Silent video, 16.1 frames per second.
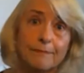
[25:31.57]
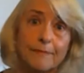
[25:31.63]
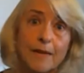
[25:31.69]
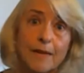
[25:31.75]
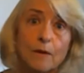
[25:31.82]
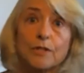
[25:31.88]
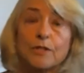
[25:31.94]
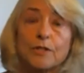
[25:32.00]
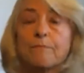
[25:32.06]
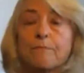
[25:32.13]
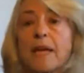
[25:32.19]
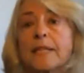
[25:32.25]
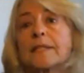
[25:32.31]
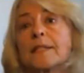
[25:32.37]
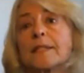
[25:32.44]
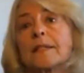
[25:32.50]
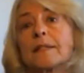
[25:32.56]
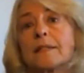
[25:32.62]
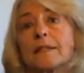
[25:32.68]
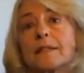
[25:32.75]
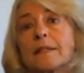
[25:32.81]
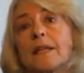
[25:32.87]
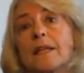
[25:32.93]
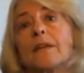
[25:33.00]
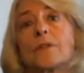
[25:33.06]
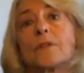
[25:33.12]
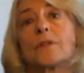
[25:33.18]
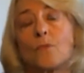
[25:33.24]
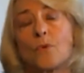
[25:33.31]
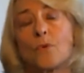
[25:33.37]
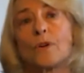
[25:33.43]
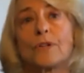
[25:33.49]
which makes it
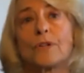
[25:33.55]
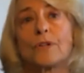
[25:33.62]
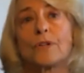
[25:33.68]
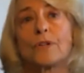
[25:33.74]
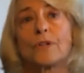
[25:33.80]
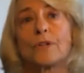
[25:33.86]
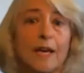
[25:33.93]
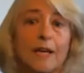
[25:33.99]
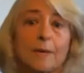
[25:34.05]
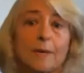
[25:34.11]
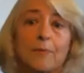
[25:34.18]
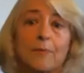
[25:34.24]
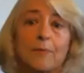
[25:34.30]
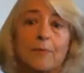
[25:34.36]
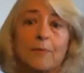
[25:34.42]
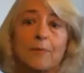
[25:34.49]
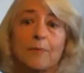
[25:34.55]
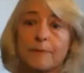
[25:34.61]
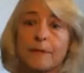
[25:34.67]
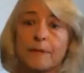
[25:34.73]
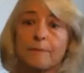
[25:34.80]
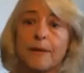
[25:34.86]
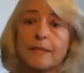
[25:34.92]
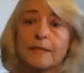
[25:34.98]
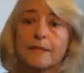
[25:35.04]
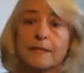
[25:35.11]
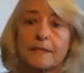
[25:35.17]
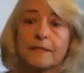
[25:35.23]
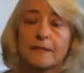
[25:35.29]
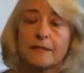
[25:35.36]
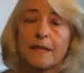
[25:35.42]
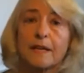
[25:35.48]
even worse on a per capita
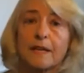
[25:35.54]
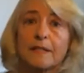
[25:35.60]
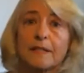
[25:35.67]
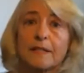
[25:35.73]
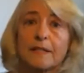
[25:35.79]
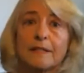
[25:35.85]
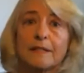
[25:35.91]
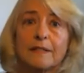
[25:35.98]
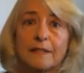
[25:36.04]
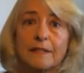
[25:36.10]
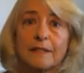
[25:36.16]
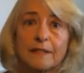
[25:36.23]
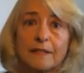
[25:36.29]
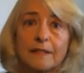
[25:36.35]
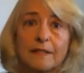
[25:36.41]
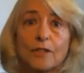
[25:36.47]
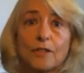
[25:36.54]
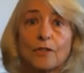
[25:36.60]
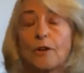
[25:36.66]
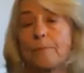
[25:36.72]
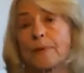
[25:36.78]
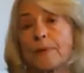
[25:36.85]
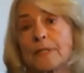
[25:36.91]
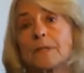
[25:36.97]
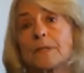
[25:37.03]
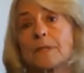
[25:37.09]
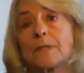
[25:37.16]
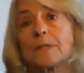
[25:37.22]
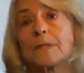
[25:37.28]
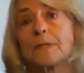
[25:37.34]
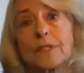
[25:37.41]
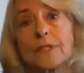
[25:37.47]
basis than Europe
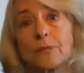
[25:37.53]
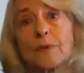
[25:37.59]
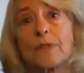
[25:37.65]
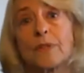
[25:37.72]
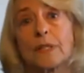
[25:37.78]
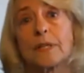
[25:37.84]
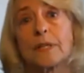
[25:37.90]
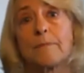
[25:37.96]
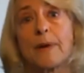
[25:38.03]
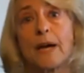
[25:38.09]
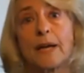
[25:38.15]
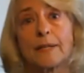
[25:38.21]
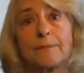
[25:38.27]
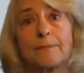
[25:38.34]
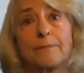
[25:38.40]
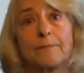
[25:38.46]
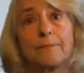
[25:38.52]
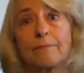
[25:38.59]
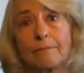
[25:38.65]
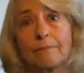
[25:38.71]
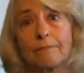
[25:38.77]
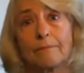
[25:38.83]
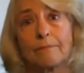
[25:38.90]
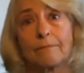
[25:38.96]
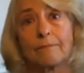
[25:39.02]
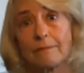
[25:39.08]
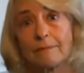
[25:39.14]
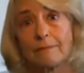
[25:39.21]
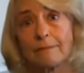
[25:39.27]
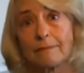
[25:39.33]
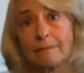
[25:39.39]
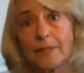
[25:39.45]
experienced with thalidomide.
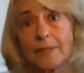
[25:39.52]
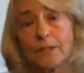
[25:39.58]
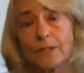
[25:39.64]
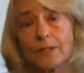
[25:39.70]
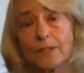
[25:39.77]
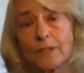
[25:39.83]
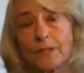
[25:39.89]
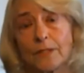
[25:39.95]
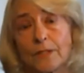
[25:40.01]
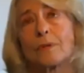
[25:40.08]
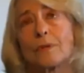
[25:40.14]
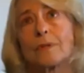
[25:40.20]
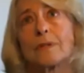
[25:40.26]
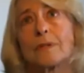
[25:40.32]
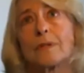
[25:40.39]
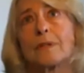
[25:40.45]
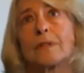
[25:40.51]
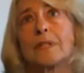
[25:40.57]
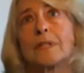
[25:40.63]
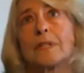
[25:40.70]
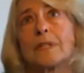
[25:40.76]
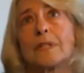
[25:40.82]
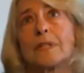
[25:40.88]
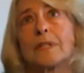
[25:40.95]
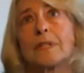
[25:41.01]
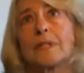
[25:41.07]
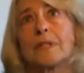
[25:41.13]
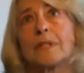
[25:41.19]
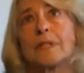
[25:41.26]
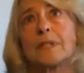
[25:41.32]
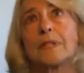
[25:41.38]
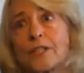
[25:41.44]
So these
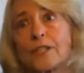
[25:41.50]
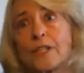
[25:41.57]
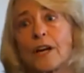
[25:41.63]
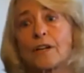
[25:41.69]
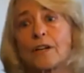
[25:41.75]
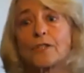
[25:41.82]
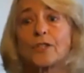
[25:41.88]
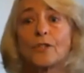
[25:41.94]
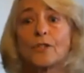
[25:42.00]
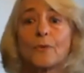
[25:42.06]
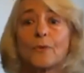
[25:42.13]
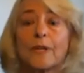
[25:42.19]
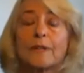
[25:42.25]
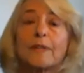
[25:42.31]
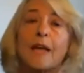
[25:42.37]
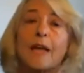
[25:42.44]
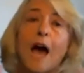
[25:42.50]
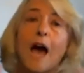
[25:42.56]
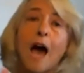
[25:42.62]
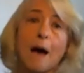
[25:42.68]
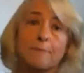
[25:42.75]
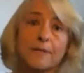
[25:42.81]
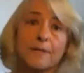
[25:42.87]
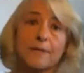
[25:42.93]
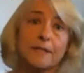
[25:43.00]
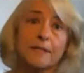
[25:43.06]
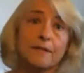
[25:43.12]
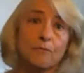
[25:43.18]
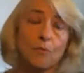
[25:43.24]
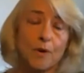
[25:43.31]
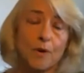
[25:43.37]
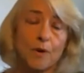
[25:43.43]
amendments actually are doing the opposite
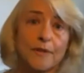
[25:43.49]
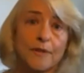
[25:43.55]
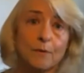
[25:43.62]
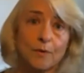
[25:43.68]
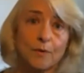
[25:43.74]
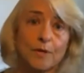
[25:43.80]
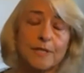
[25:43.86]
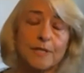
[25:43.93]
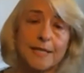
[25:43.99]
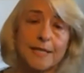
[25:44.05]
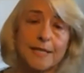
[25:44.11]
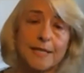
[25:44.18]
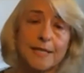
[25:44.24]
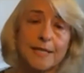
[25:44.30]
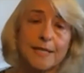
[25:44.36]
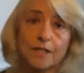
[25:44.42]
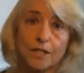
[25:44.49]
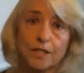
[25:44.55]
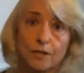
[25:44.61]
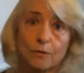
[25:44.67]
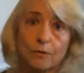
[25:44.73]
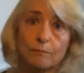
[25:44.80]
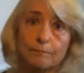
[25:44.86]
of what they were intended to do.